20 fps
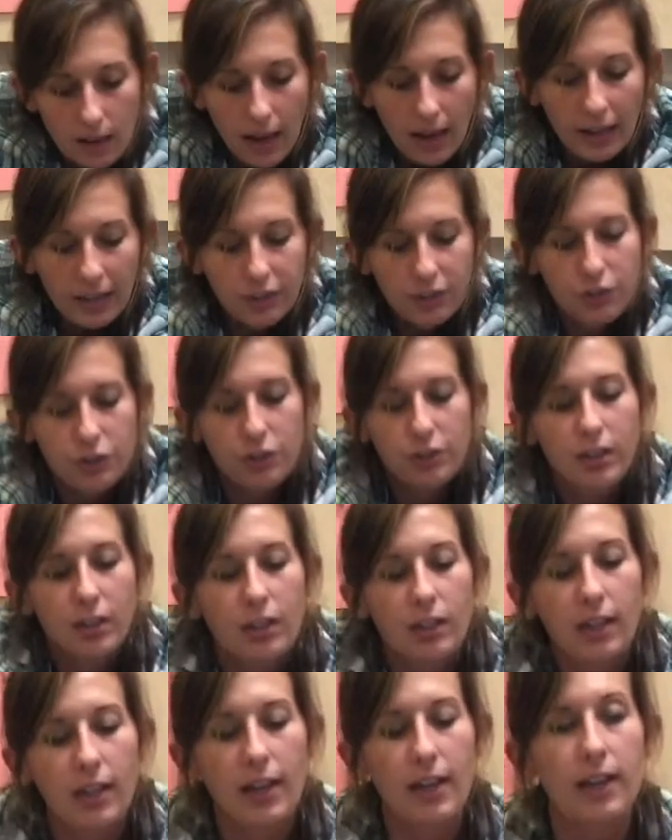Extra
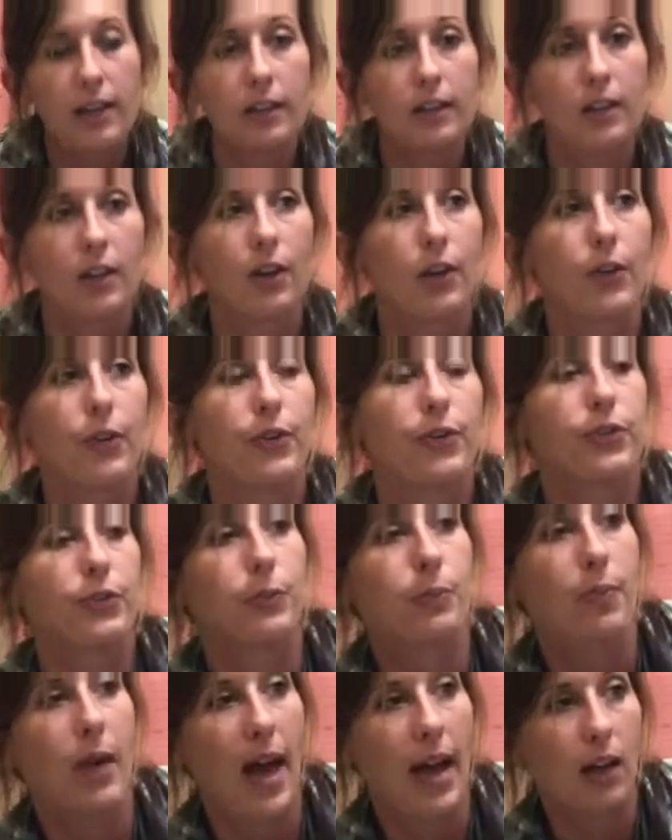clay
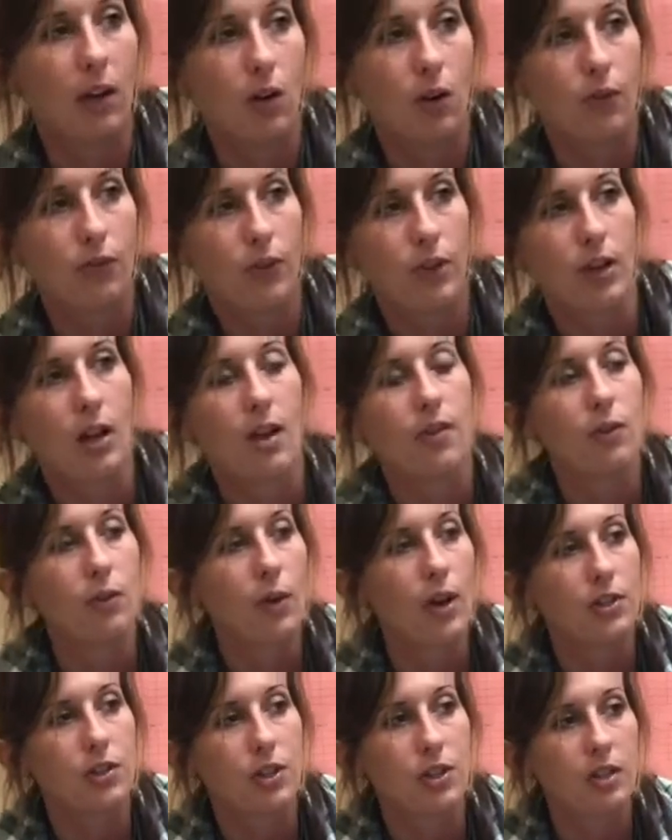goes back over on the
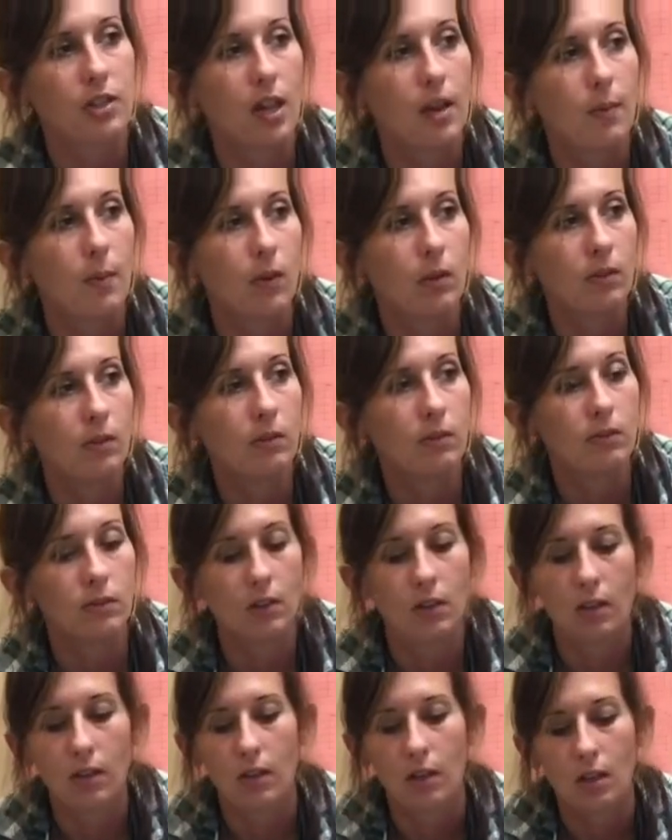wedging table.
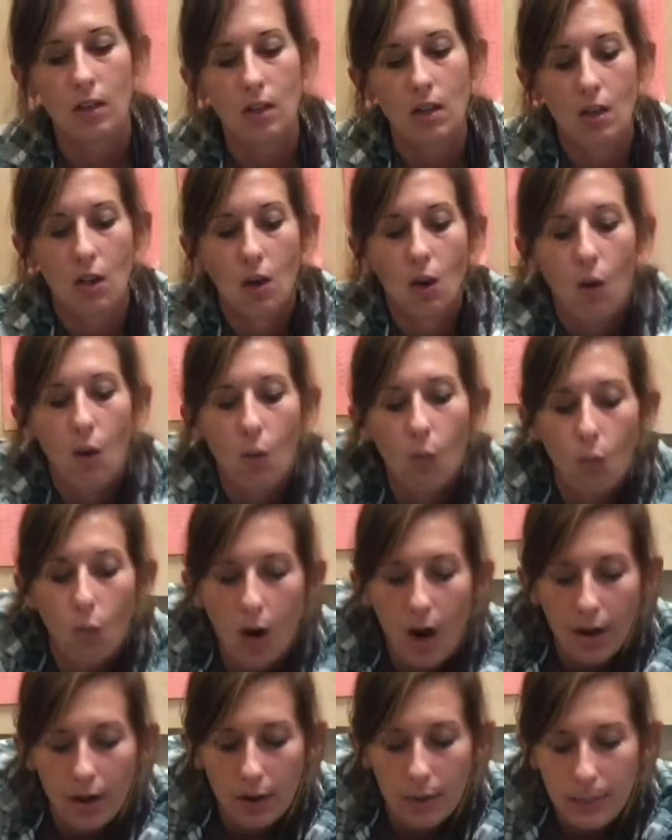
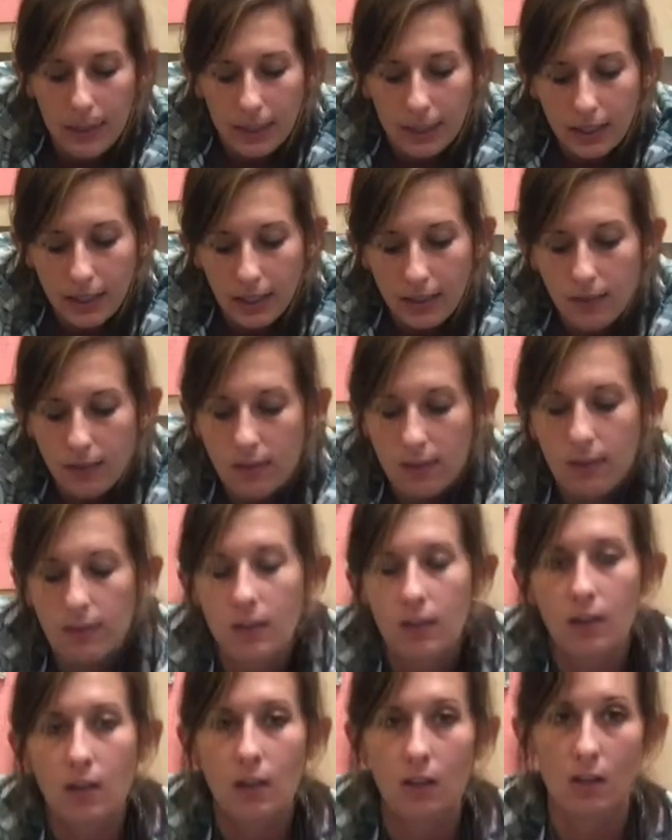Water
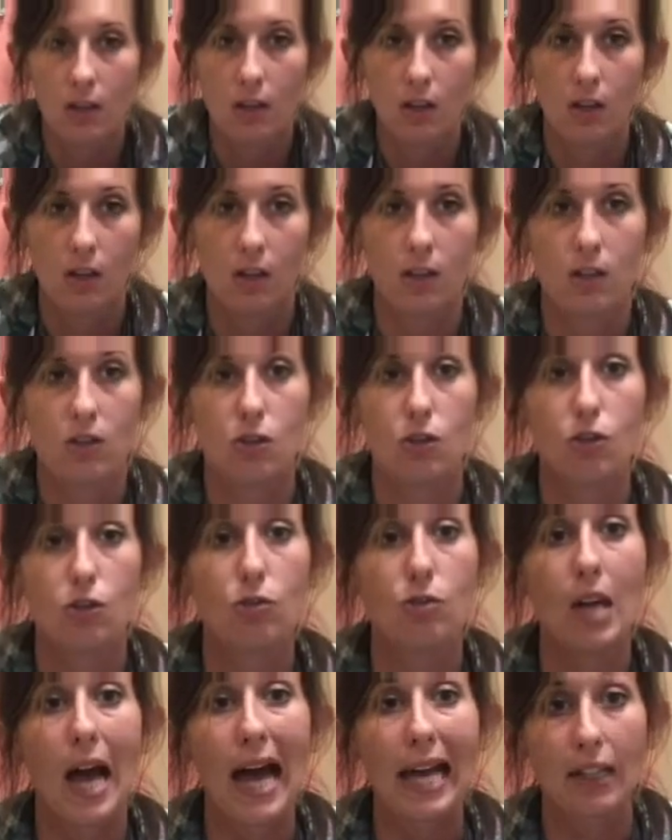buckets
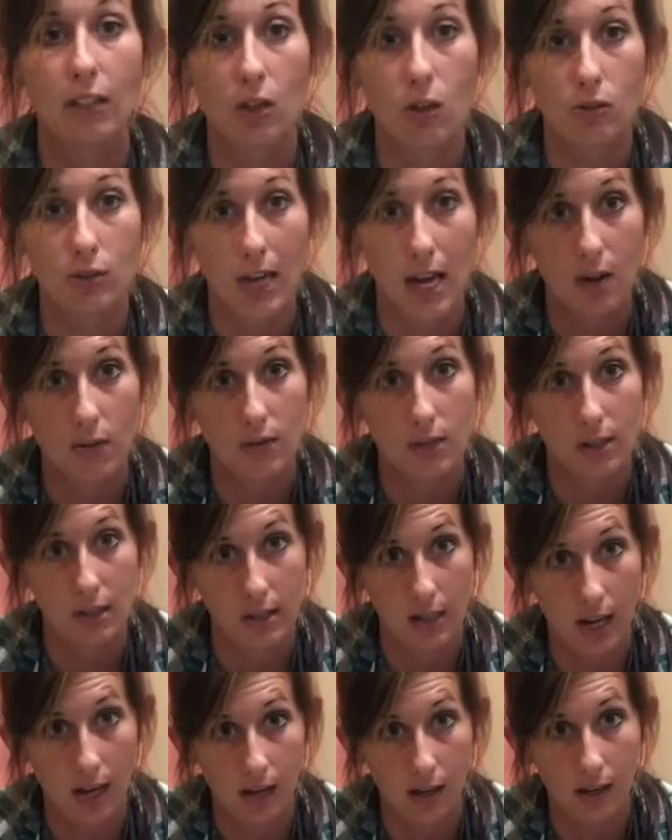do not go down the
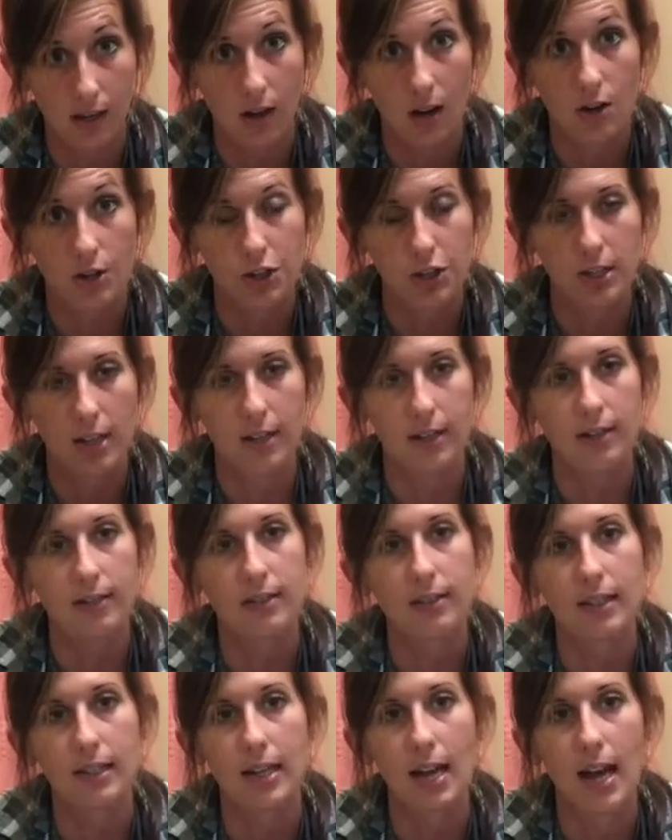sink. Our
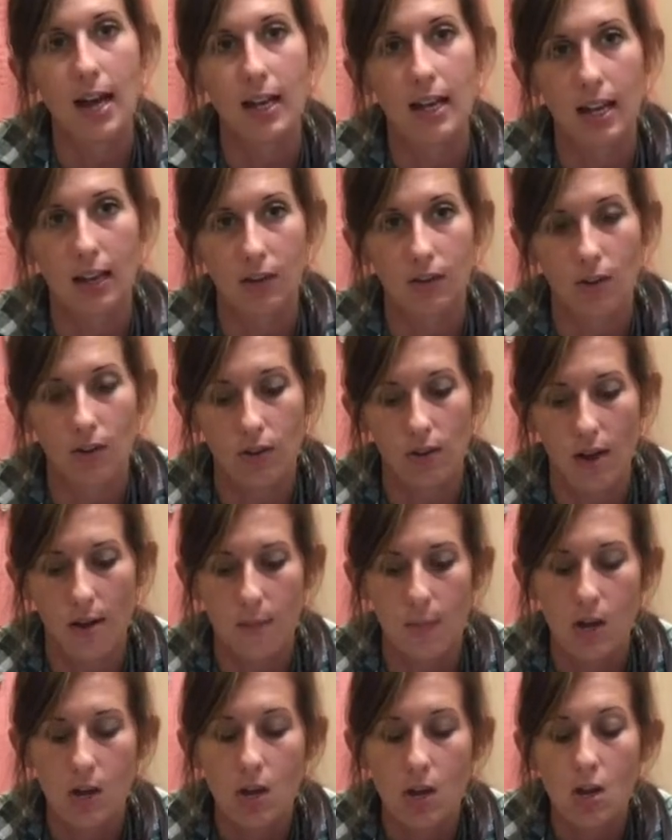sinks cannot handle
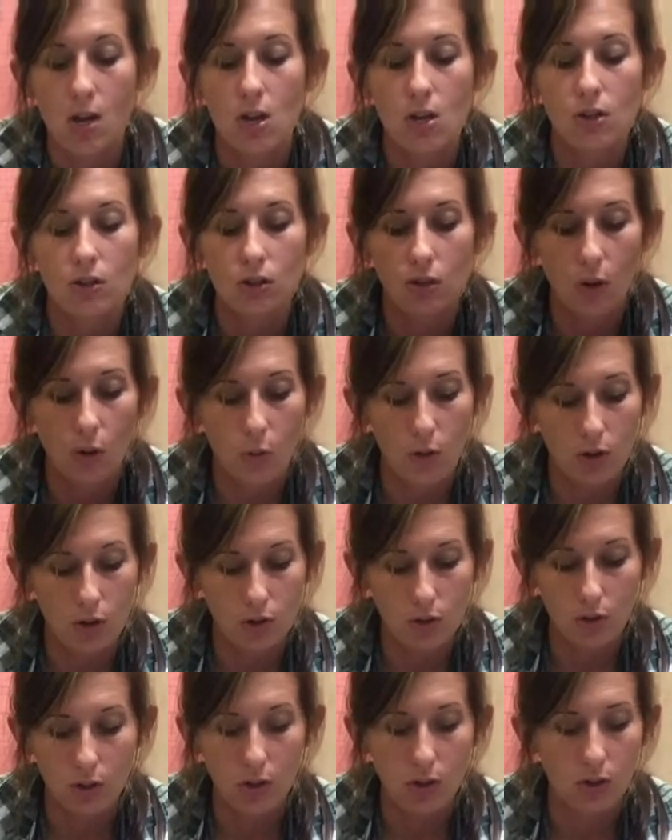them. So
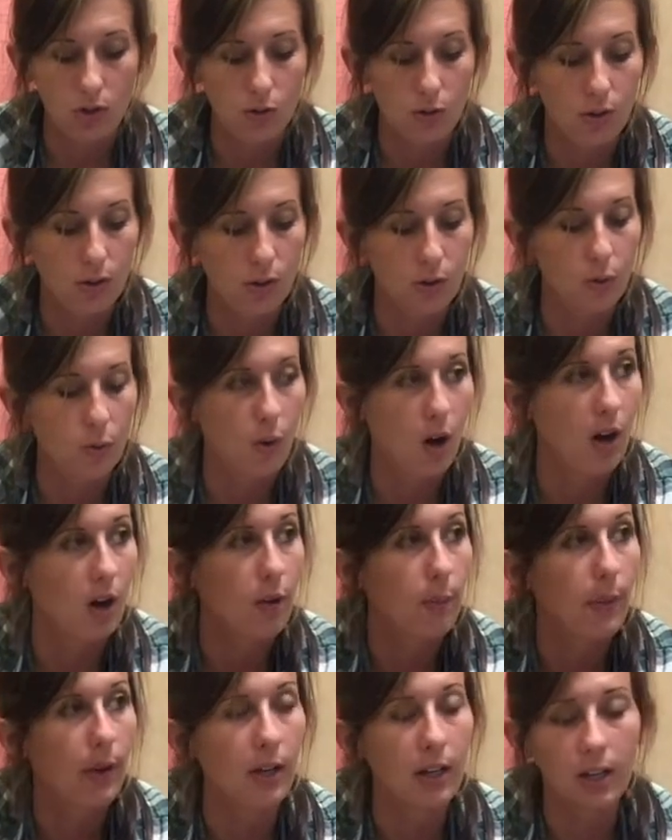what you can do with your
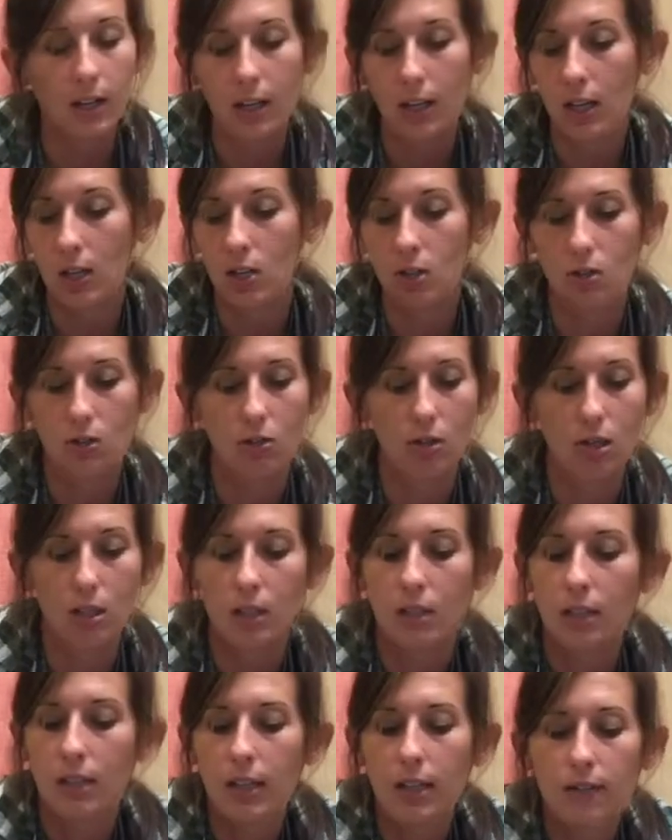water bucket is you can
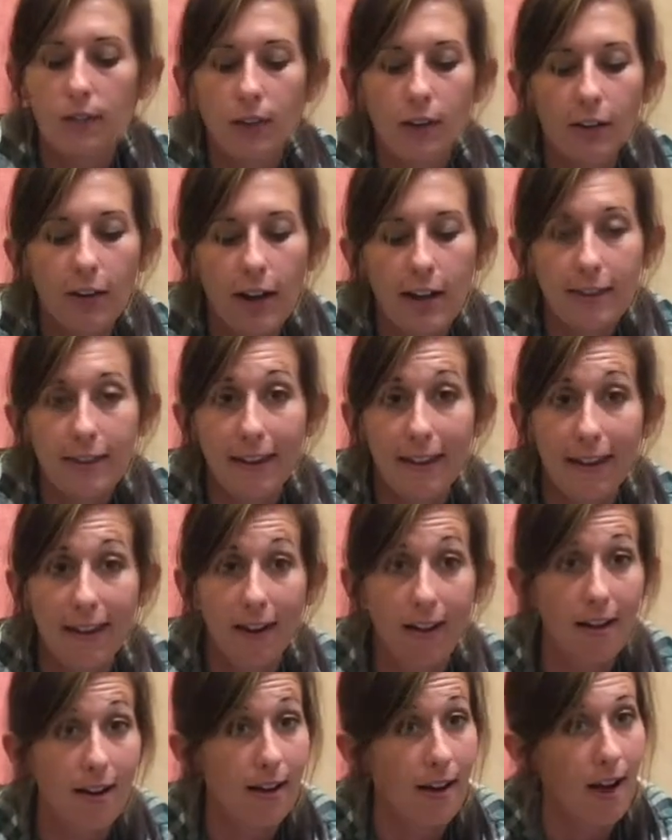leave it right
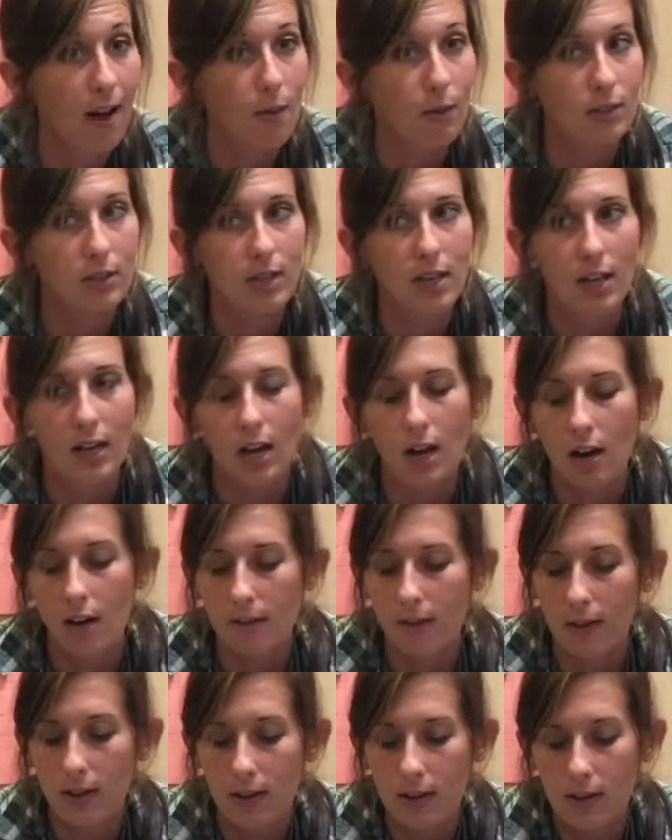there and I will take care
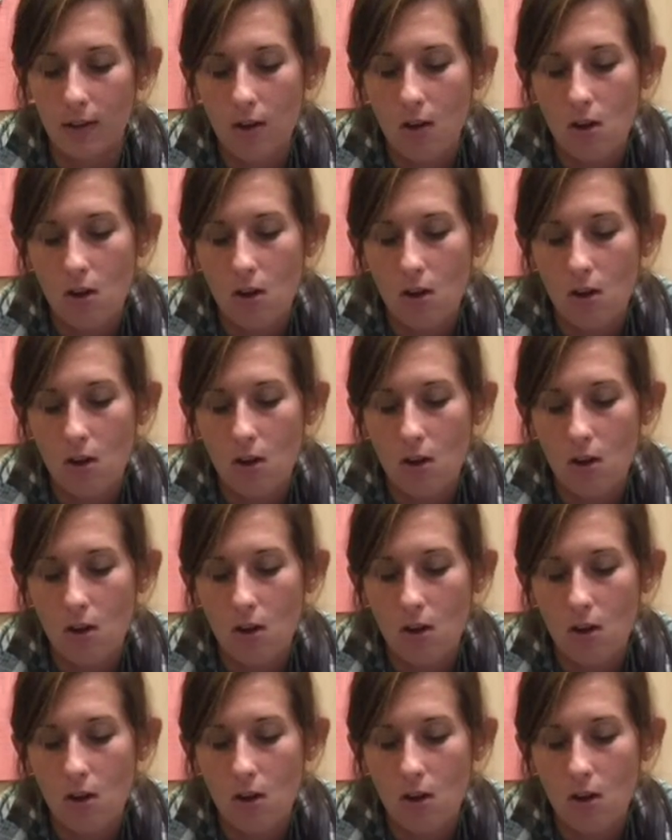of it.